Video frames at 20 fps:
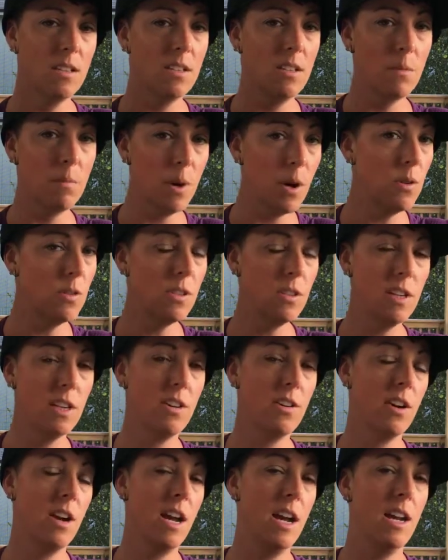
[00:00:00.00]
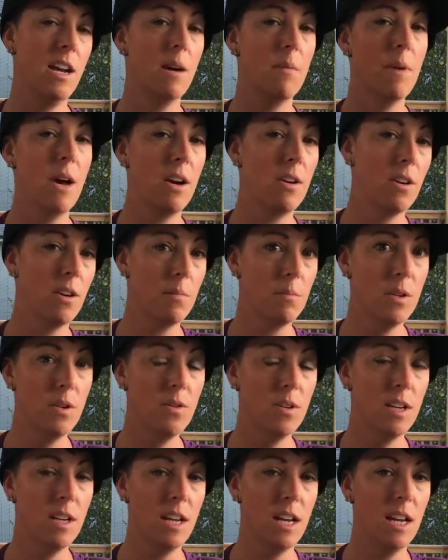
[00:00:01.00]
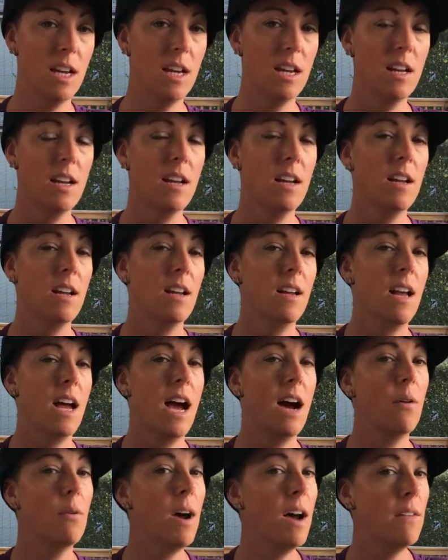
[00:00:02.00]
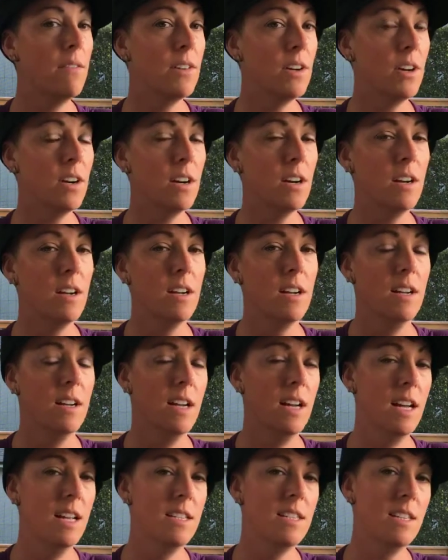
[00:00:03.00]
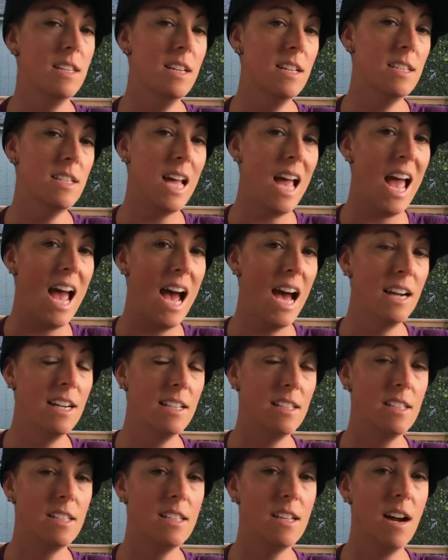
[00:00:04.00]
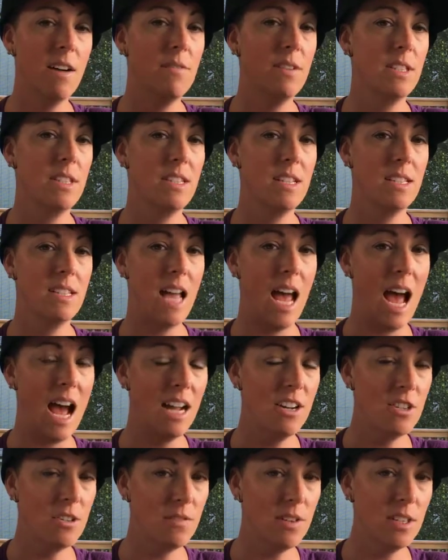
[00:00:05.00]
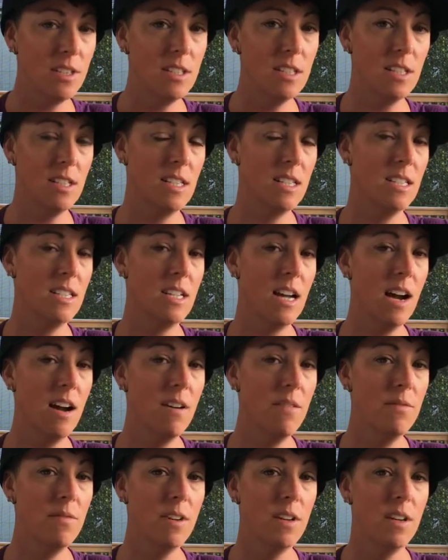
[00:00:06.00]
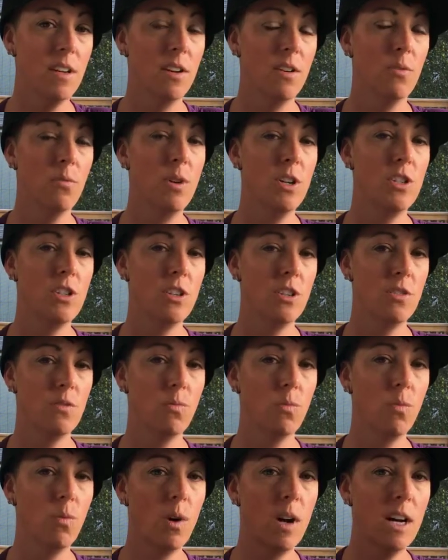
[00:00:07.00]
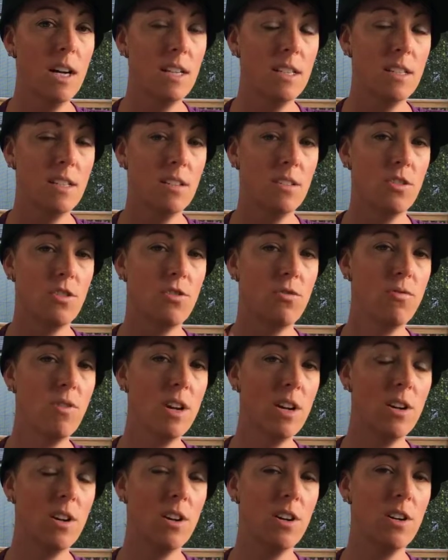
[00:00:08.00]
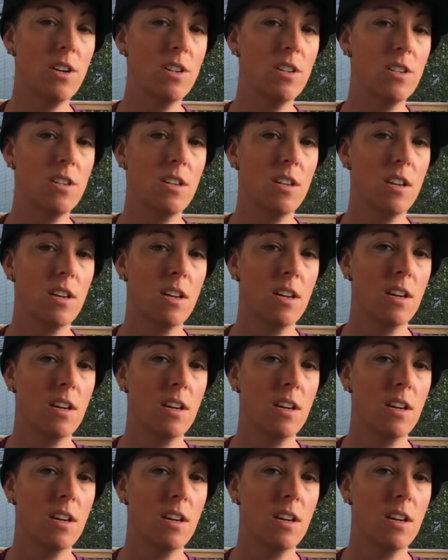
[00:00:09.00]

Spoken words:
supposedly create a better immunity. However, it's this added stuff, it's this adjuvanted stuff, which is what triggers